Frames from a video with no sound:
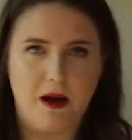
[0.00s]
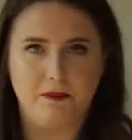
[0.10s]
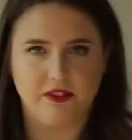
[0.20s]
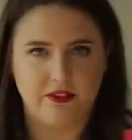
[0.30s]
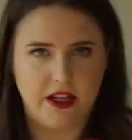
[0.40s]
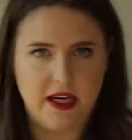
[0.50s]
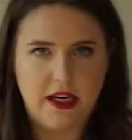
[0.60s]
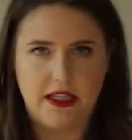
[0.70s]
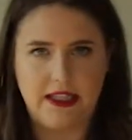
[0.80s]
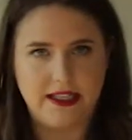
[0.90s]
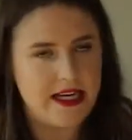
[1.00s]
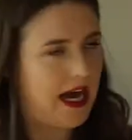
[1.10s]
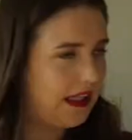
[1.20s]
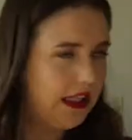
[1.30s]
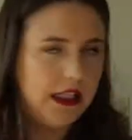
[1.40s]
pepper flake. I like to
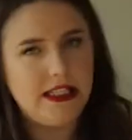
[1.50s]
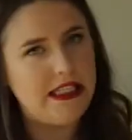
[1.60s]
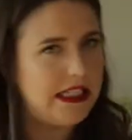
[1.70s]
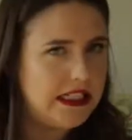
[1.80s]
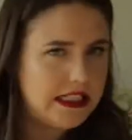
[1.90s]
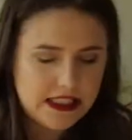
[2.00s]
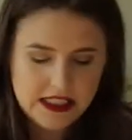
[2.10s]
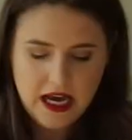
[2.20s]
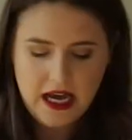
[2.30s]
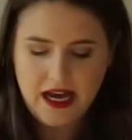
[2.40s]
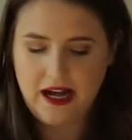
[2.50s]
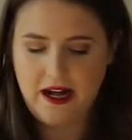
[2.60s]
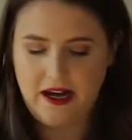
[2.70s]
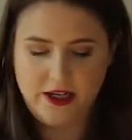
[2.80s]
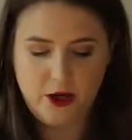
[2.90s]
add a little heat.
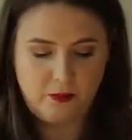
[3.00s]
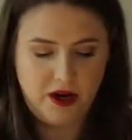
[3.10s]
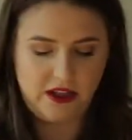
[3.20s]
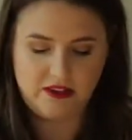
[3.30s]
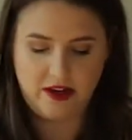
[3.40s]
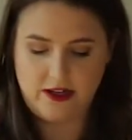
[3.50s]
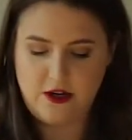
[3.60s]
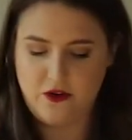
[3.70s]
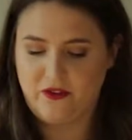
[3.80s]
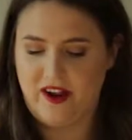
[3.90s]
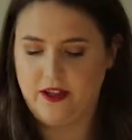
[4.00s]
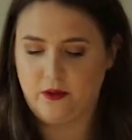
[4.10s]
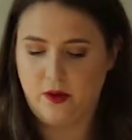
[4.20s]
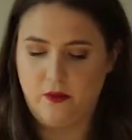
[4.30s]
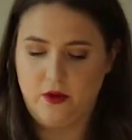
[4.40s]
I know Brett's not a huge fan,
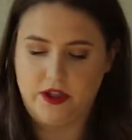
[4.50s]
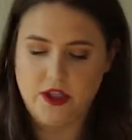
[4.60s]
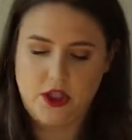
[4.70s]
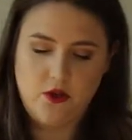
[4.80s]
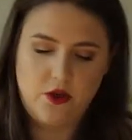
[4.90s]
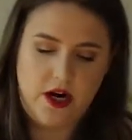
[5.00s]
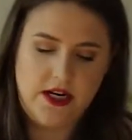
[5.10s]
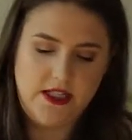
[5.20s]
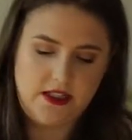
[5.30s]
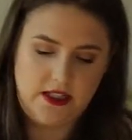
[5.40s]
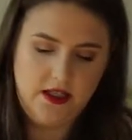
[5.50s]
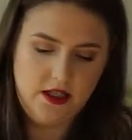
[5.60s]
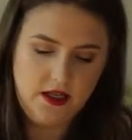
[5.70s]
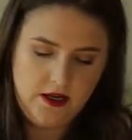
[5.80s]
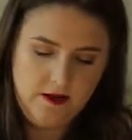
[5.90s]
so I won't get too crazy.